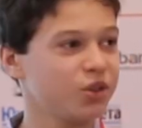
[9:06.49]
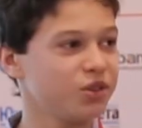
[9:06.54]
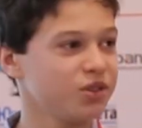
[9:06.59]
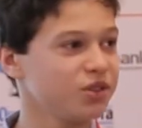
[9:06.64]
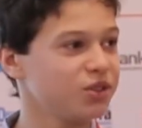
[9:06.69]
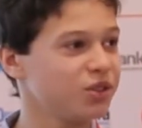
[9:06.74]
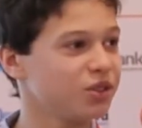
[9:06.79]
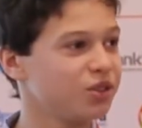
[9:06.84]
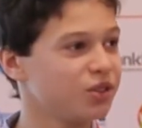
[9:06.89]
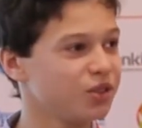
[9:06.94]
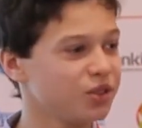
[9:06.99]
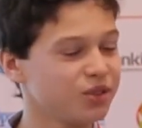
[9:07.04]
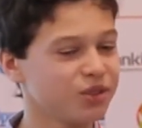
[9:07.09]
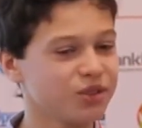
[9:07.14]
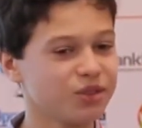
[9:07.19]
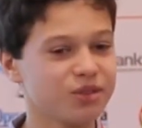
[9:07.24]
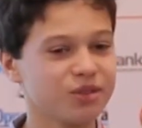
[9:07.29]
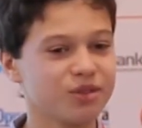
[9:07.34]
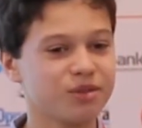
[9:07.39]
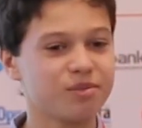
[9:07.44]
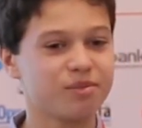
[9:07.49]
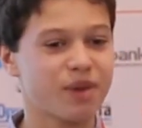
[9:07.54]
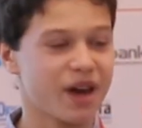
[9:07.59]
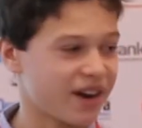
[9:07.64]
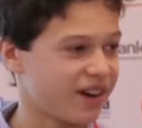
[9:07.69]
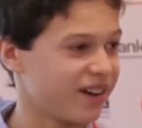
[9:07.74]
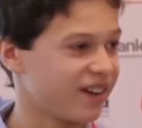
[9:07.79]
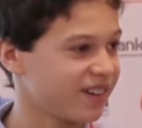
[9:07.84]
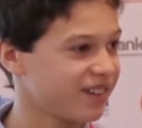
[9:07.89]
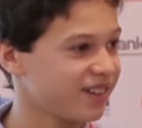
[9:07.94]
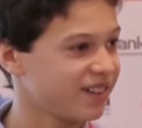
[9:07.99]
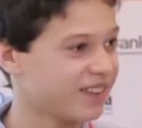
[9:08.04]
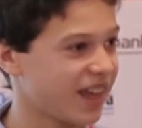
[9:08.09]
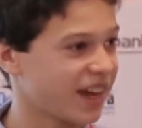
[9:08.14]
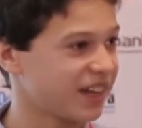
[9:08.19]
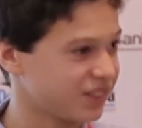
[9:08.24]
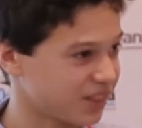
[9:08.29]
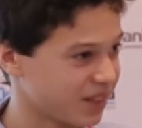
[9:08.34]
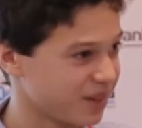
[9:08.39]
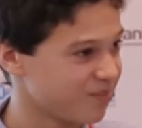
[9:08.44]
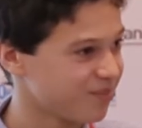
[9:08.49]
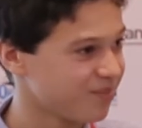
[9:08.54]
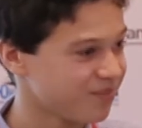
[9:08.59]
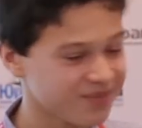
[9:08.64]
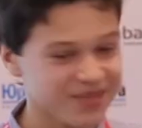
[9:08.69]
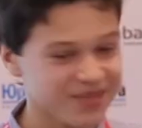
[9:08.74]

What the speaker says: you need to do better next time.